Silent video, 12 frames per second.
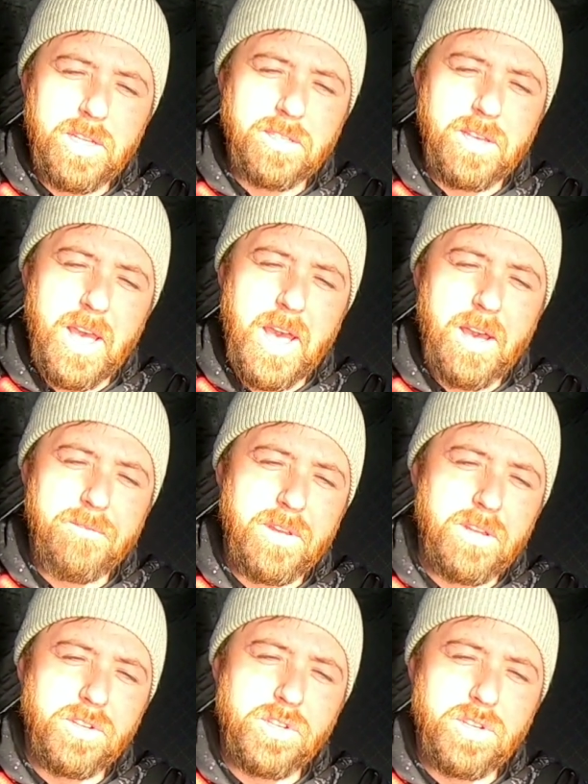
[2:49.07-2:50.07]
It's a half
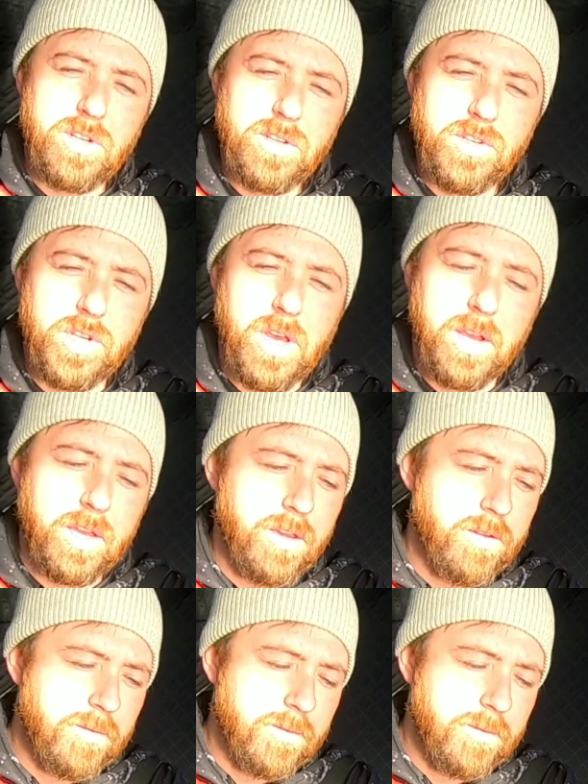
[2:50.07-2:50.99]
inch chuck.